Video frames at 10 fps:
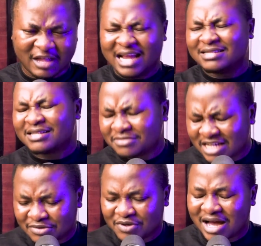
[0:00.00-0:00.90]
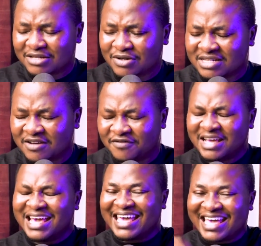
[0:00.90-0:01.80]
And sometimes you ask yourself,
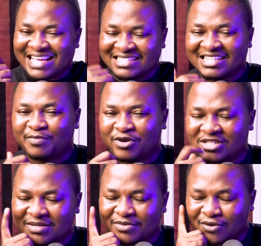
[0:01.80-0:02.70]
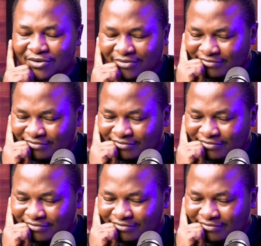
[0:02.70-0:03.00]
is it possible?